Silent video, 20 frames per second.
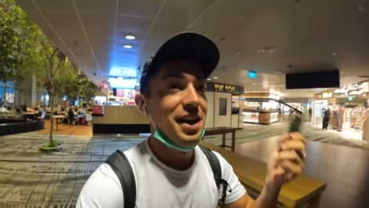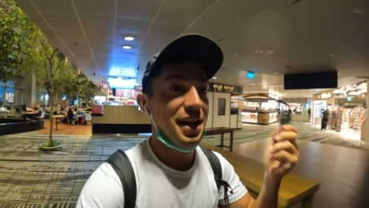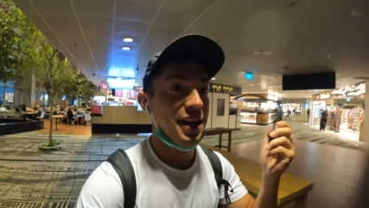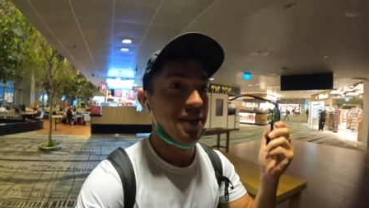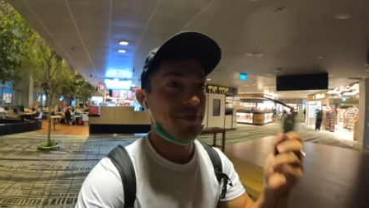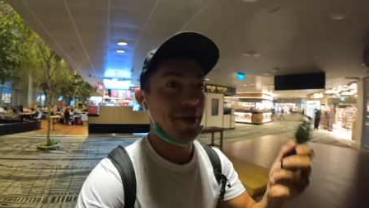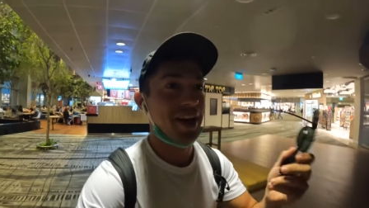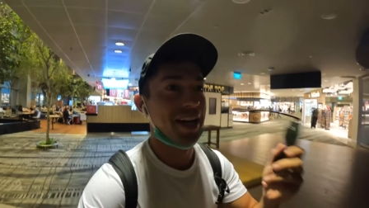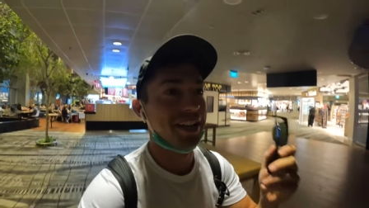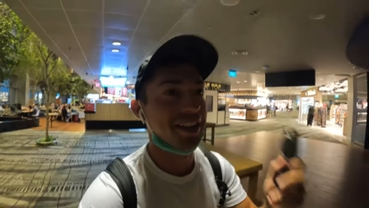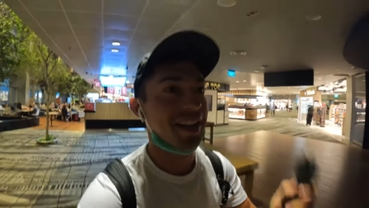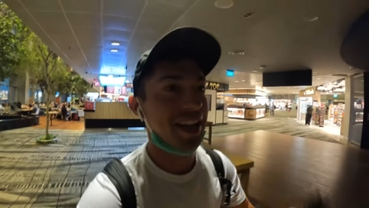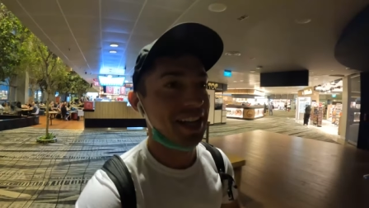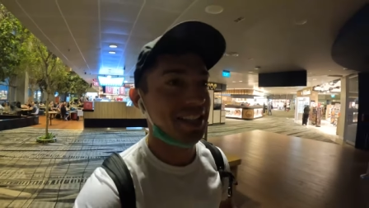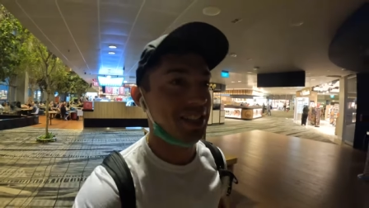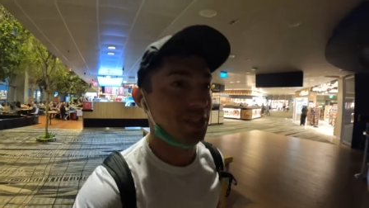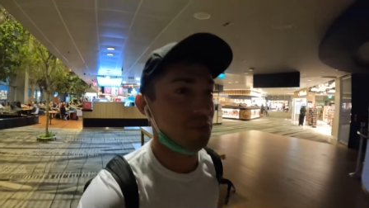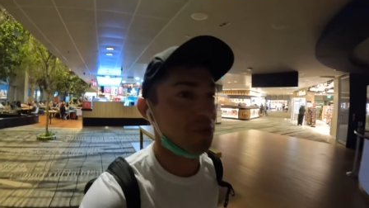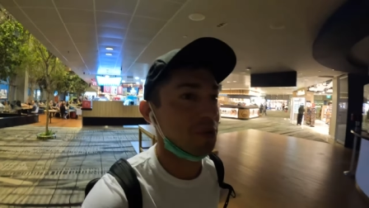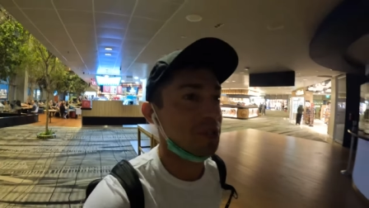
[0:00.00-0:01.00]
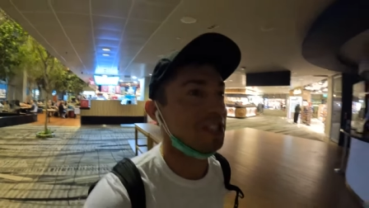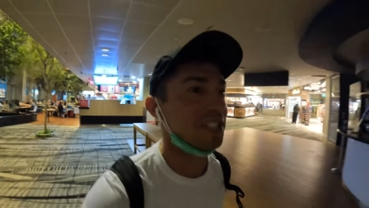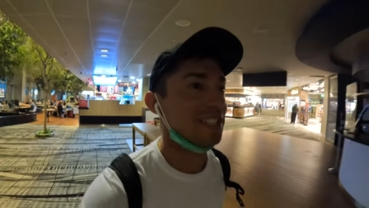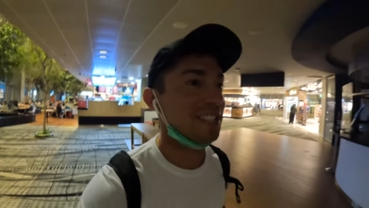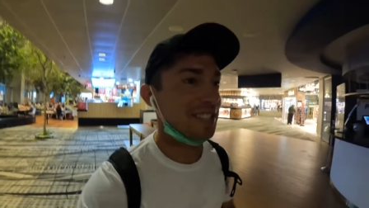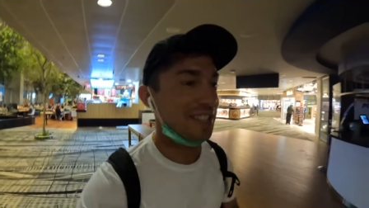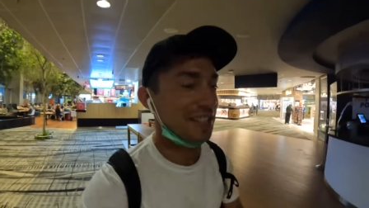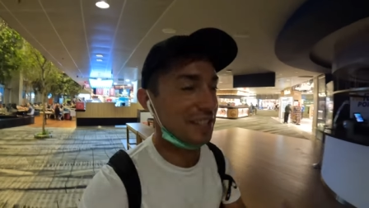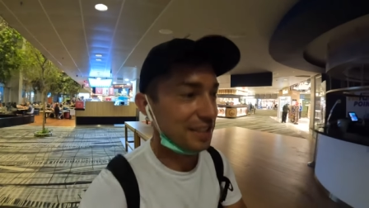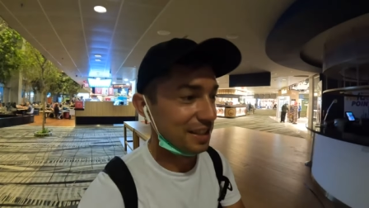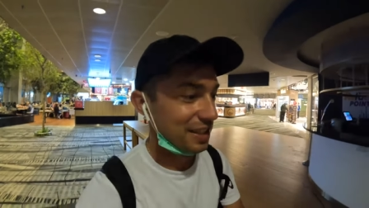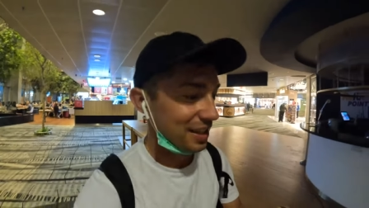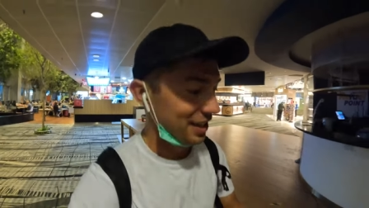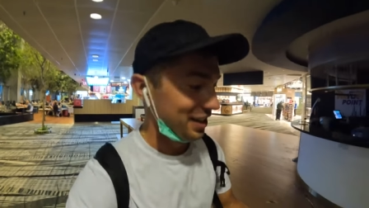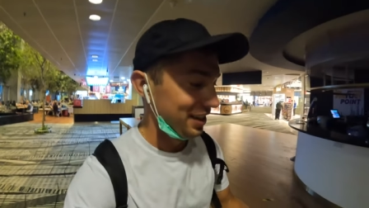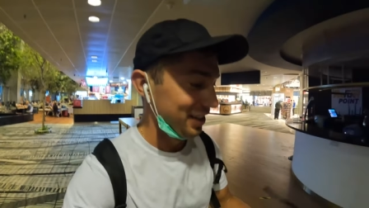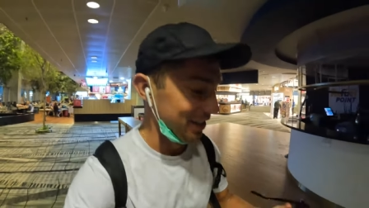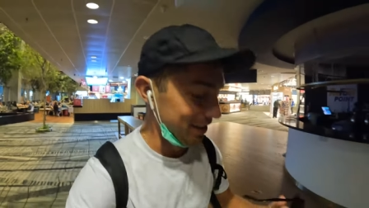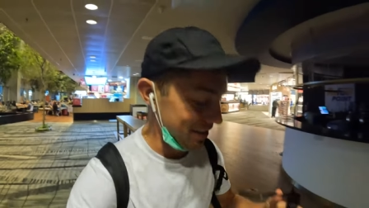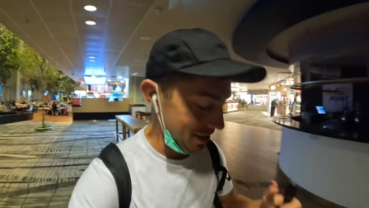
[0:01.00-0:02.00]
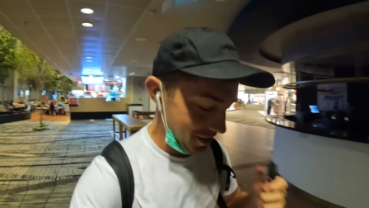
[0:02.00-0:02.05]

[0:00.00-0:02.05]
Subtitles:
and my glasses were just sitting there.